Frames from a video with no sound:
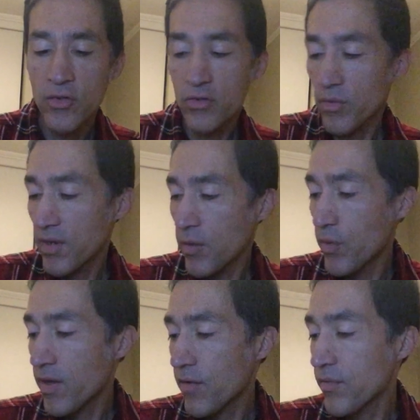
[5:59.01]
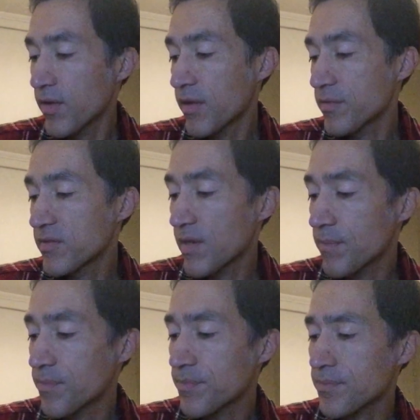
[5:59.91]
So here we have
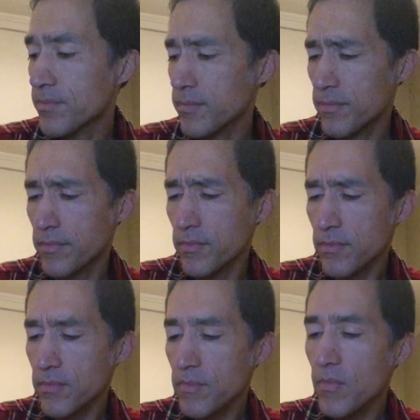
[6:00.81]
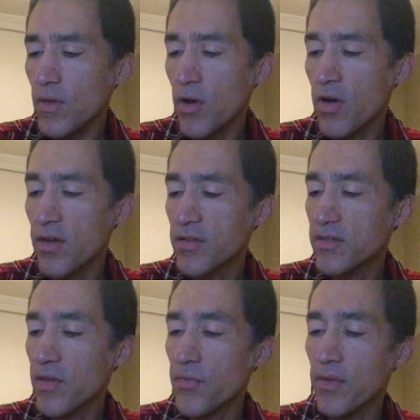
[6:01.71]
some early
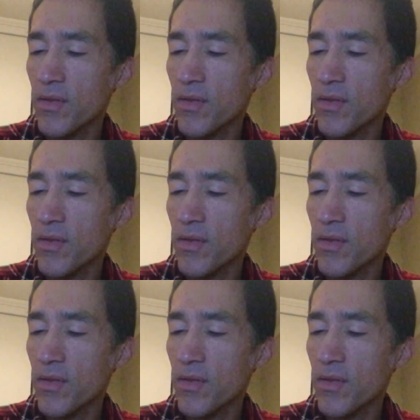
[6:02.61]
stuff.